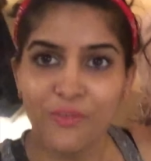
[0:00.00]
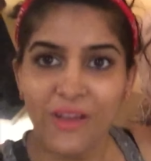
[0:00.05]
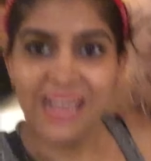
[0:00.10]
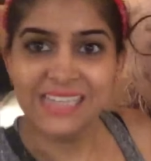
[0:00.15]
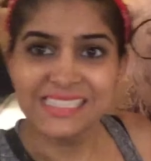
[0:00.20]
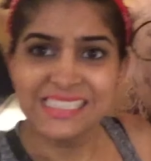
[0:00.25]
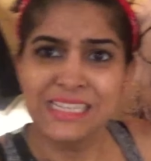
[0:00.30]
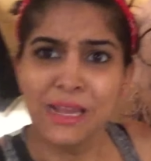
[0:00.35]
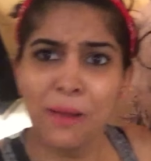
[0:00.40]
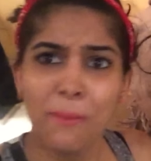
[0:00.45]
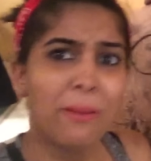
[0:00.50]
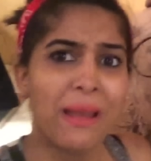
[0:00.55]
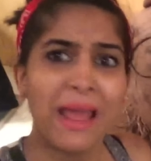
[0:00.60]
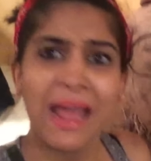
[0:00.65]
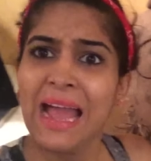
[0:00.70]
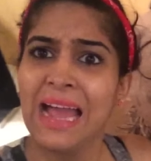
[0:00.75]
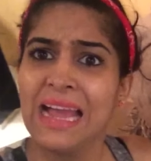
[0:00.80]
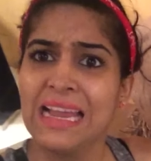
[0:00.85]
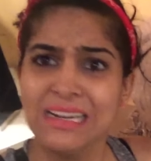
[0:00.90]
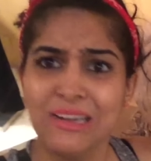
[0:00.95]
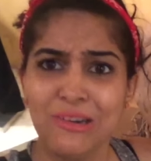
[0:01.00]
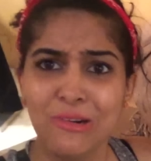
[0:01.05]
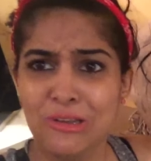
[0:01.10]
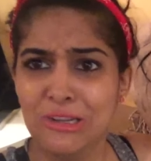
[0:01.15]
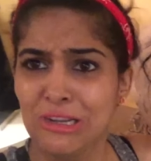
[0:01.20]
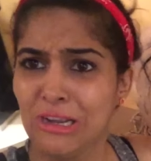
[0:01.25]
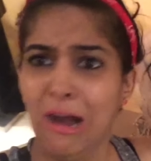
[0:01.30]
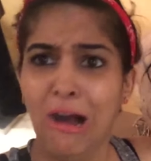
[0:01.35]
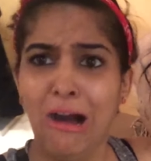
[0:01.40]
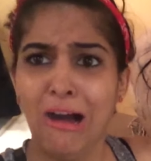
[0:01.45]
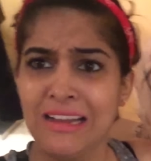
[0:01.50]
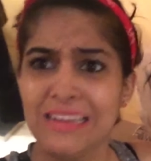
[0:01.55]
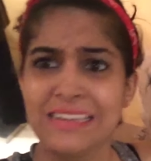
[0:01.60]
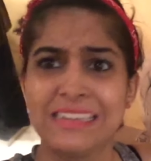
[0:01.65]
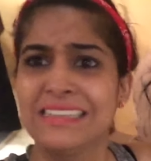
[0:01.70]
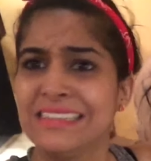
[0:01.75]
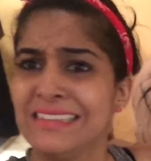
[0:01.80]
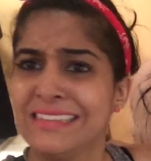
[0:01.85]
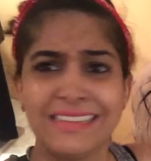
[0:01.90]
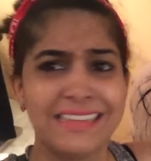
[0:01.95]
Azkaban. Oh
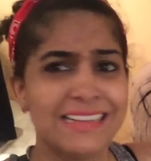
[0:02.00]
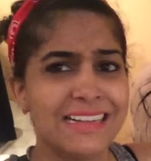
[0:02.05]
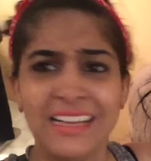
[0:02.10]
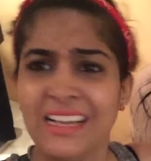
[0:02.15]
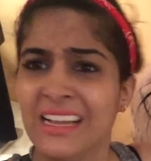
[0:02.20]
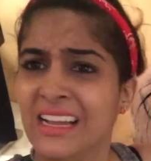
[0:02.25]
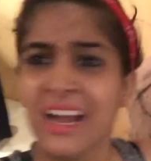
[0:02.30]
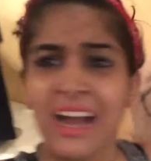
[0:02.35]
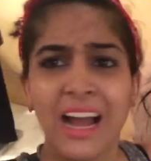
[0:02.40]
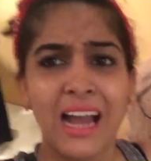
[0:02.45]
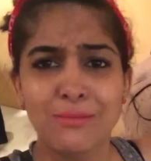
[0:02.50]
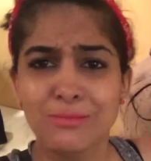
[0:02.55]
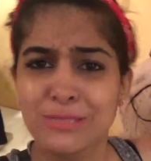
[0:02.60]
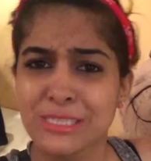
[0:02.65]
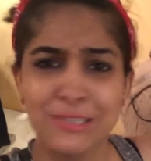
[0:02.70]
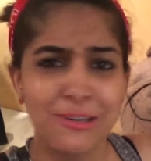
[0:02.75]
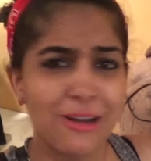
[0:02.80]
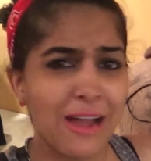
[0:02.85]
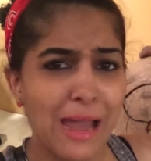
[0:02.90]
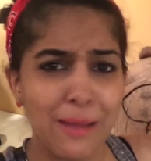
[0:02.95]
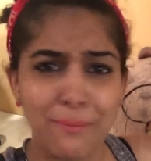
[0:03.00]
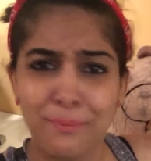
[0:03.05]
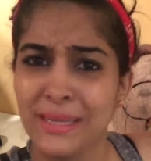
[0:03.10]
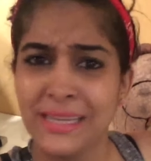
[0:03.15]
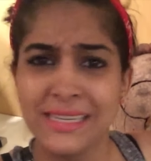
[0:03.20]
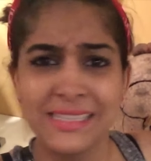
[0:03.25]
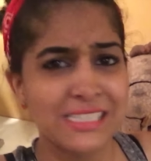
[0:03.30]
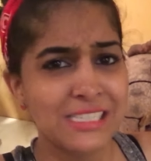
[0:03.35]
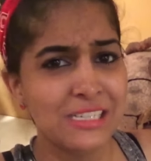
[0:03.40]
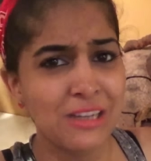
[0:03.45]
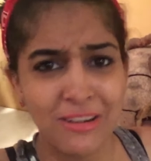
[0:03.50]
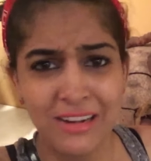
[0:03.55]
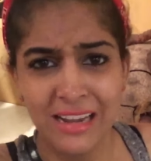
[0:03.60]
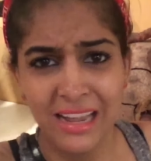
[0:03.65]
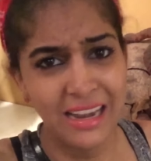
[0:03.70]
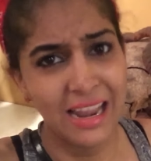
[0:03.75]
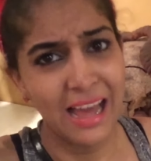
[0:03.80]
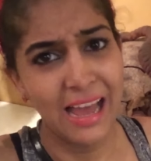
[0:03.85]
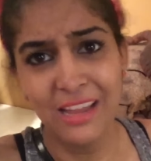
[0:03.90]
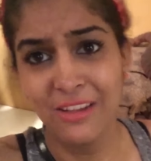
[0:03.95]
god, I'm so happy it's not
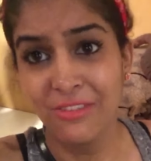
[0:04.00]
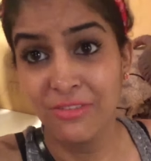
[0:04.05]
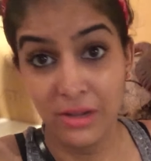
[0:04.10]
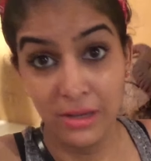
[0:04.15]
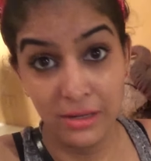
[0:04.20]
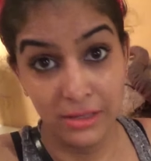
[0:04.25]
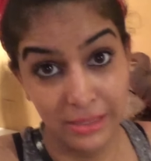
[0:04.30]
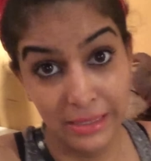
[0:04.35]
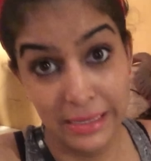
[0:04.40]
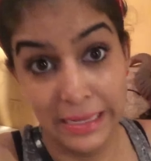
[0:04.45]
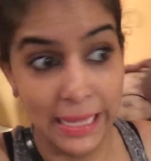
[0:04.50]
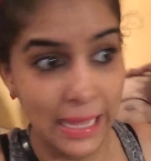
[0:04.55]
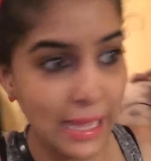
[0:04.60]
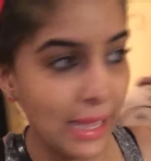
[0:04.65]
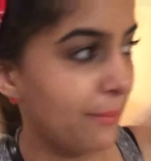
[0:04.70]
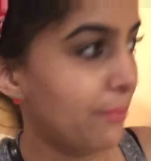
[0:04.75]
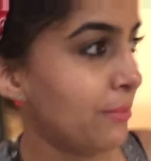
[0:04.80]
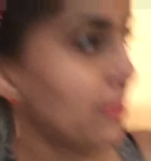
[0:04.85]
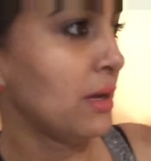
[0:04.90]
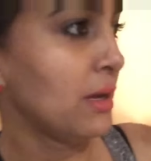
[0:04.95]
alive. I really am.